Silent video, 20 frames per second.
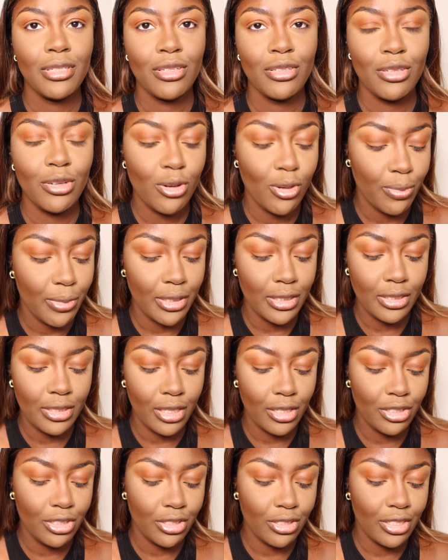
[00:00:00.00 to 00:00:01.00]
in the comment
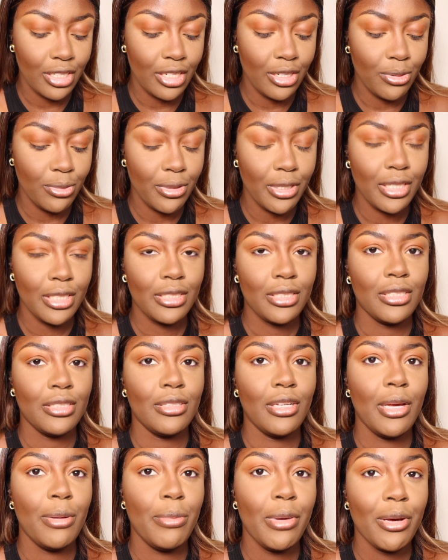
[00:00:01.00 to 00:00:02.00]
section that they wanted
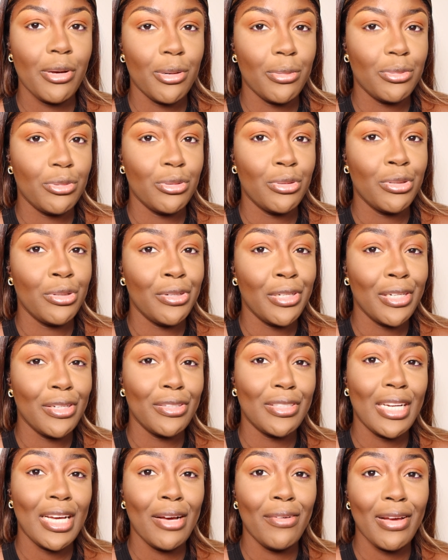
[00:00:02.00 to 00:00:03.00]
a makeup tutorial
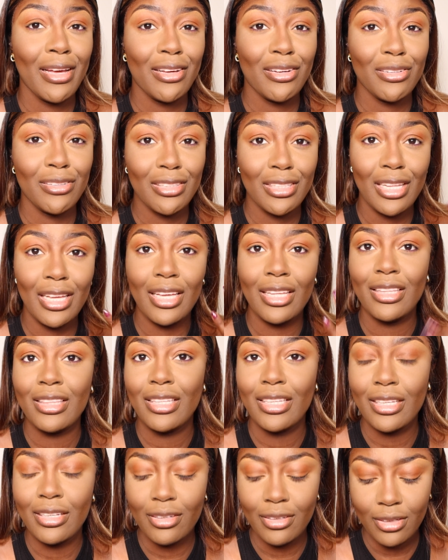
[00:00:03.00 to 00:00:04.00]
on how I got
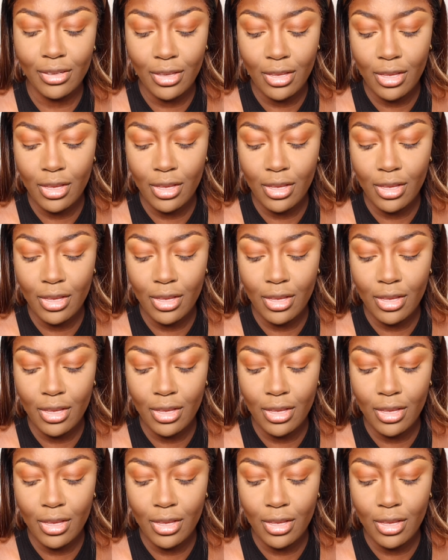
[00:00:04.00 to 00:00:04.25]
the